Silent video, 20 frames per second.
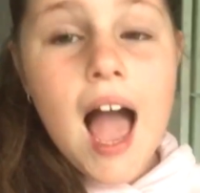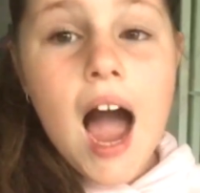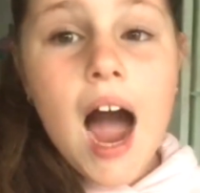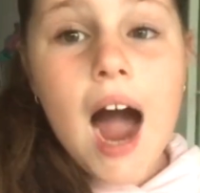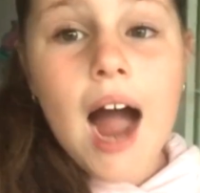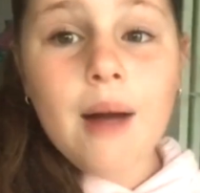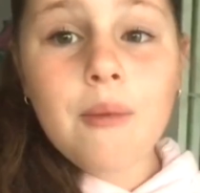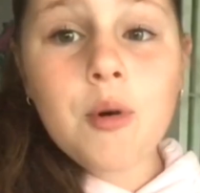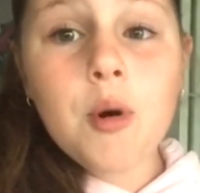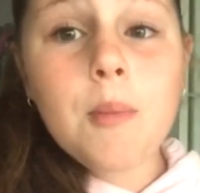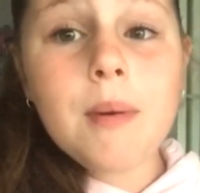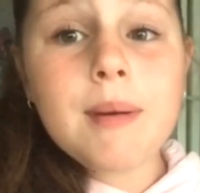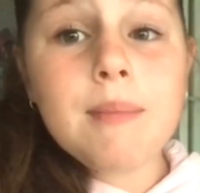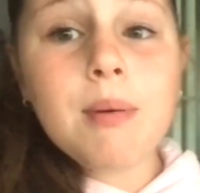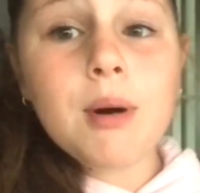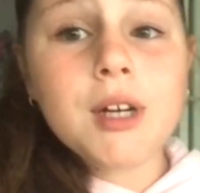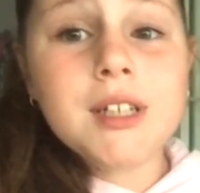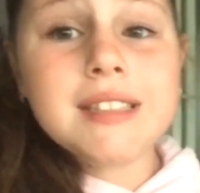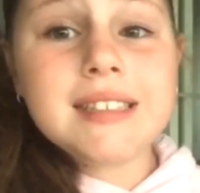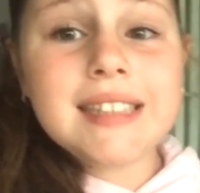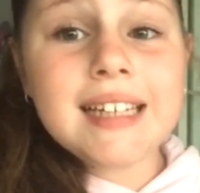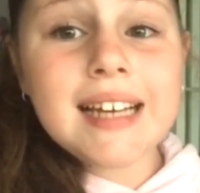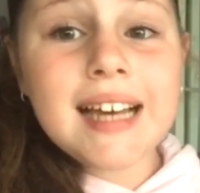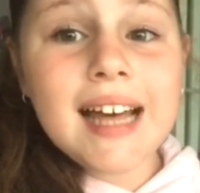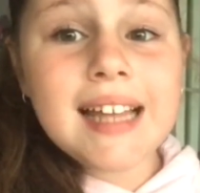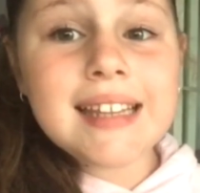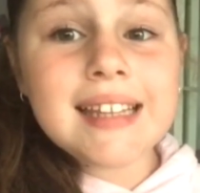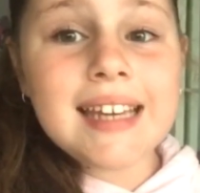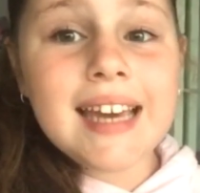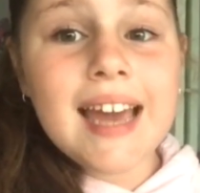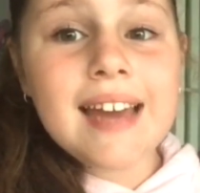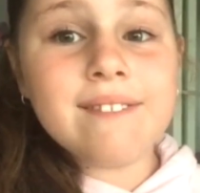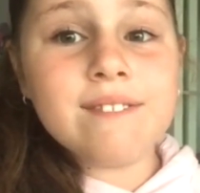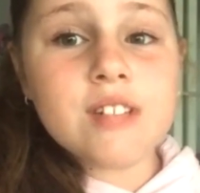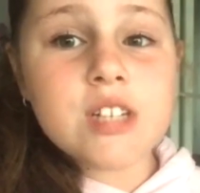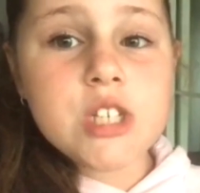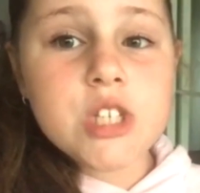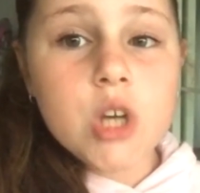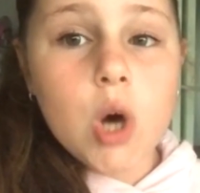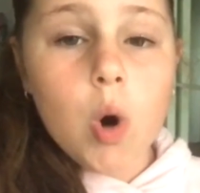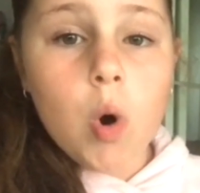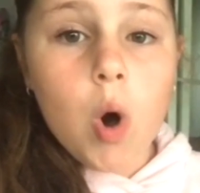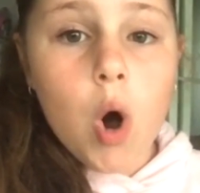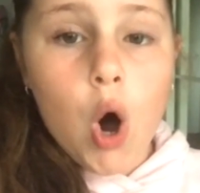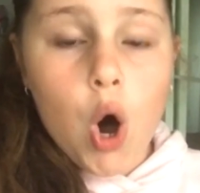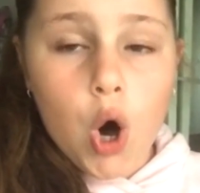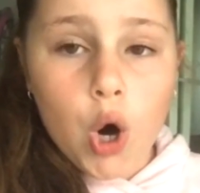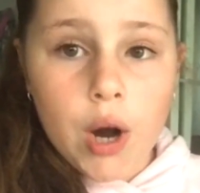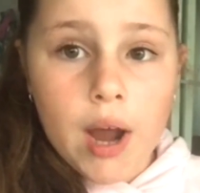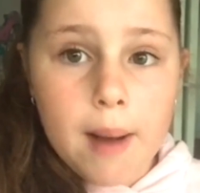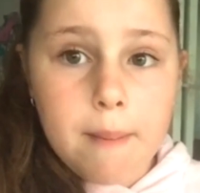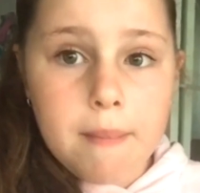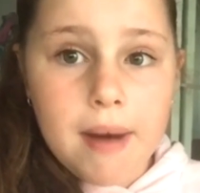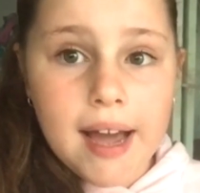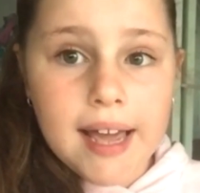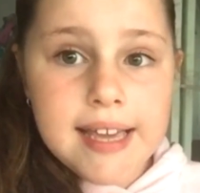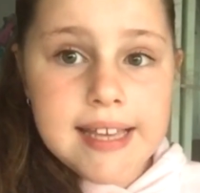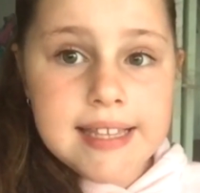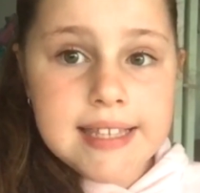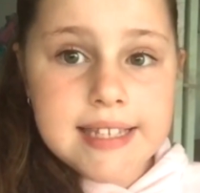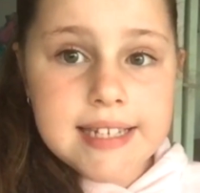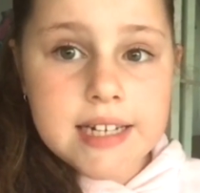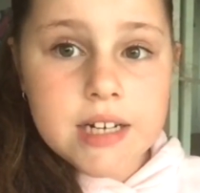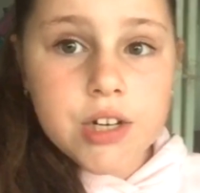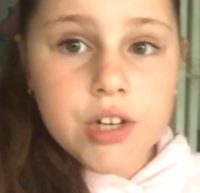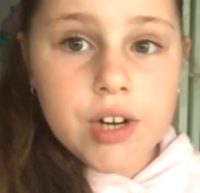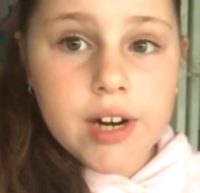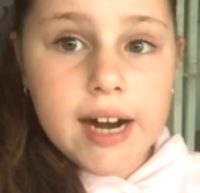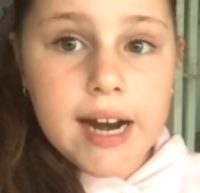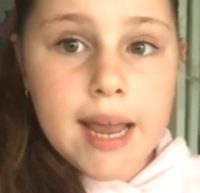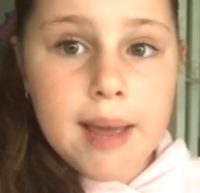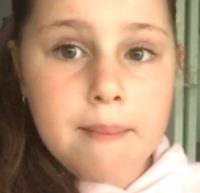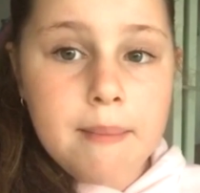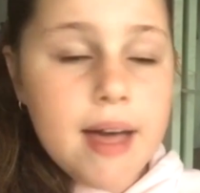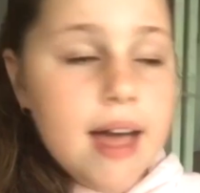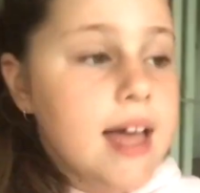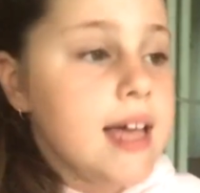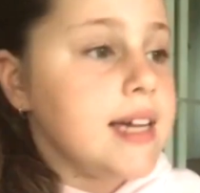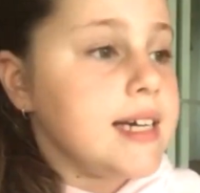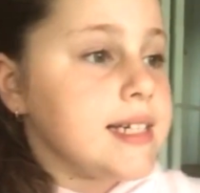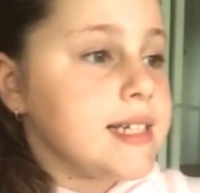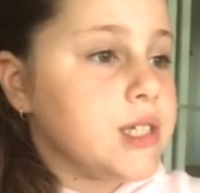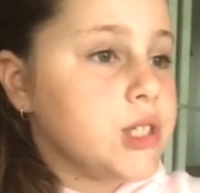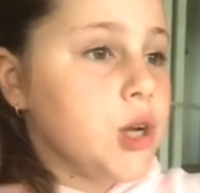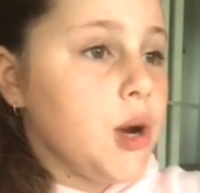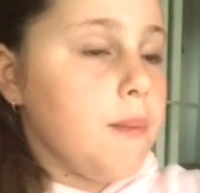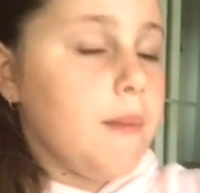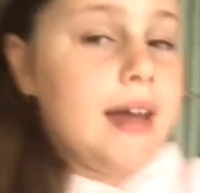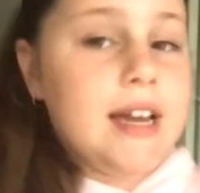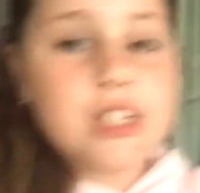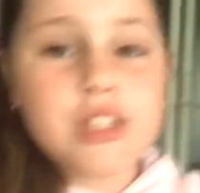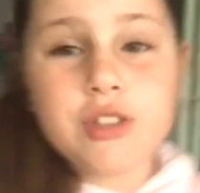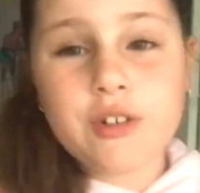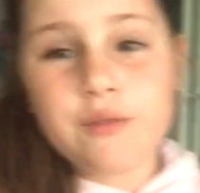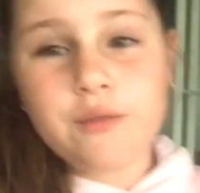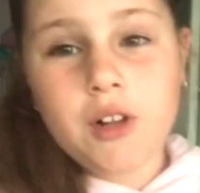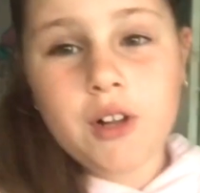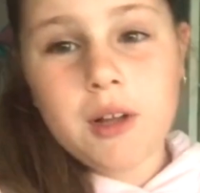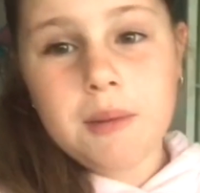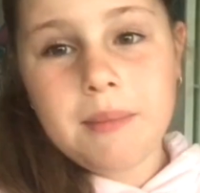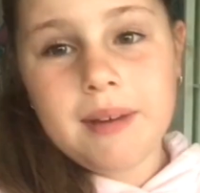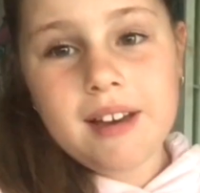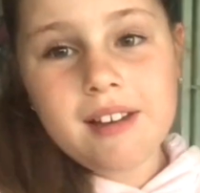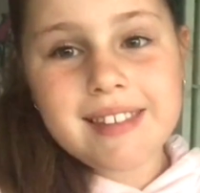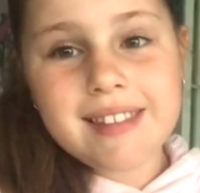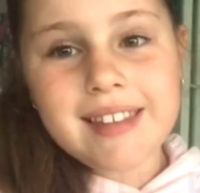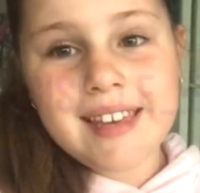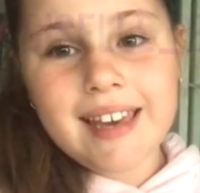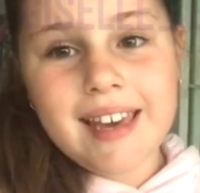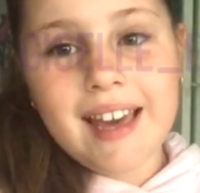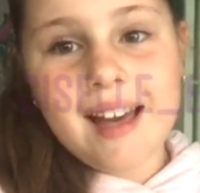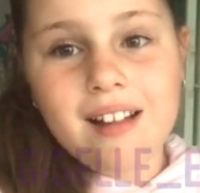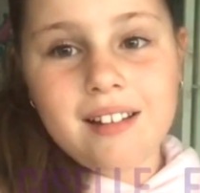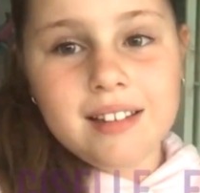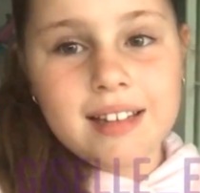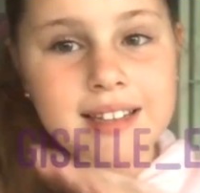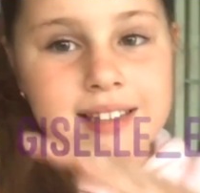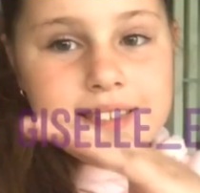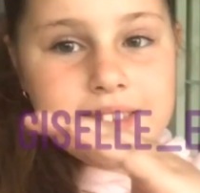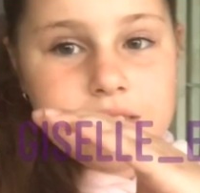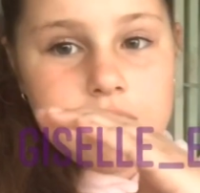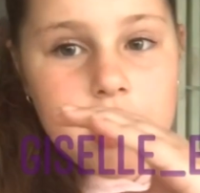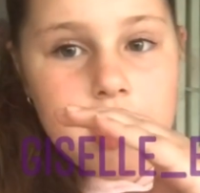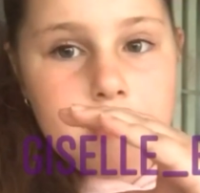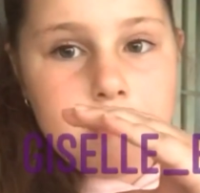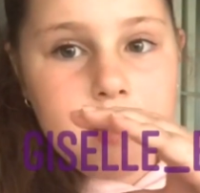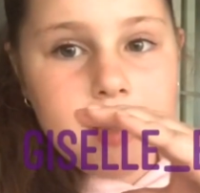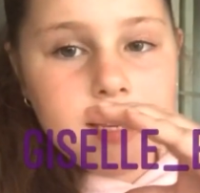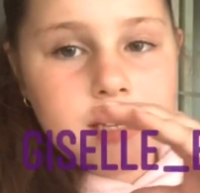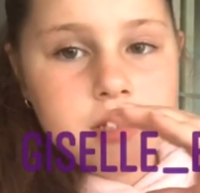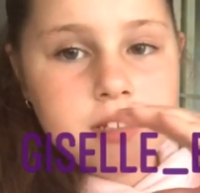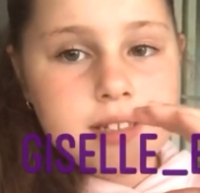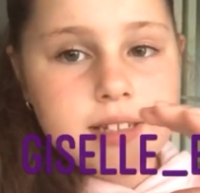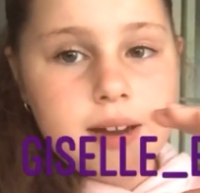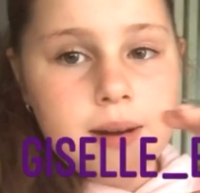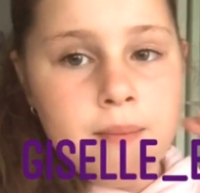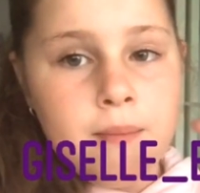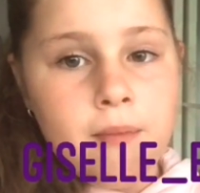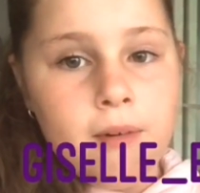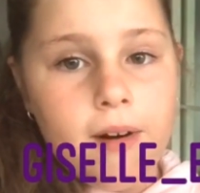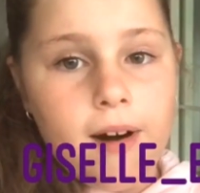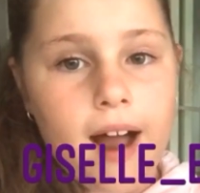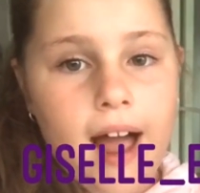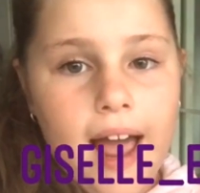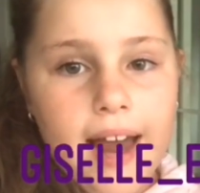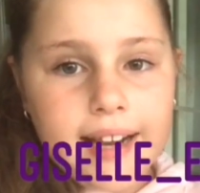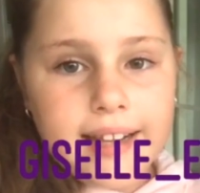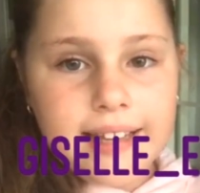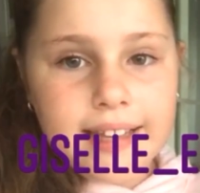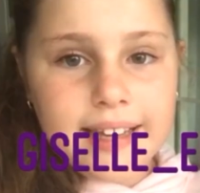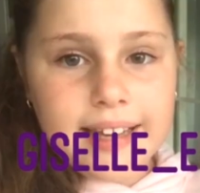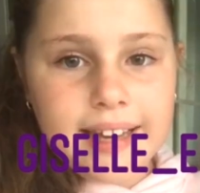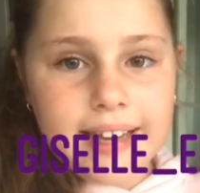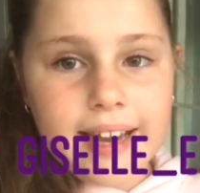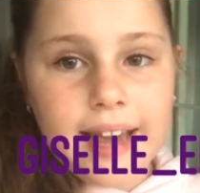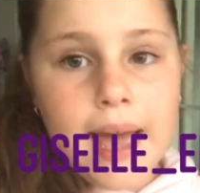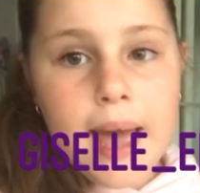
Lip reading: I will be posting the end result on my Instagram, so make sure to follow me on there. I'll insert my username right here